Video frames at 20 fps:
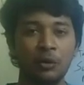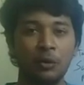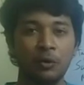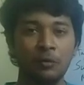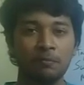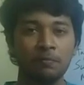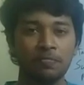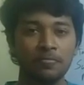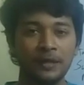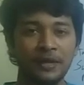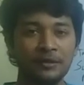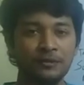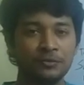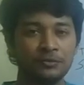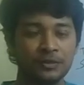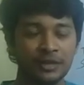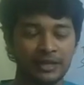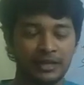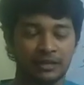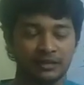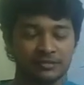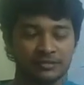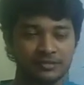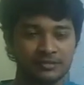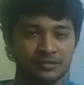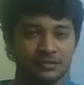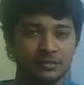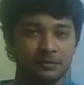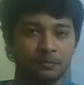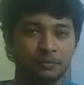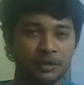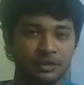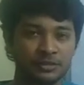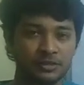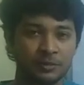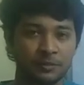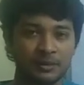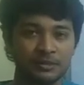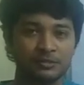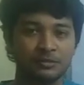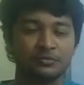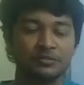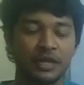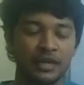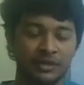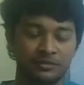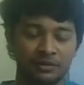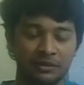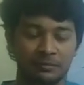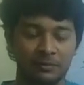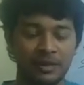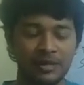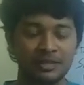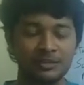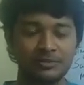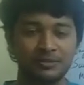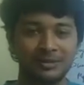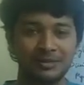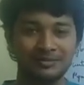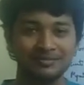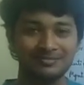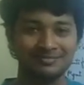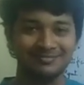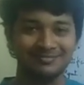go into Taylor's principles of scientific management.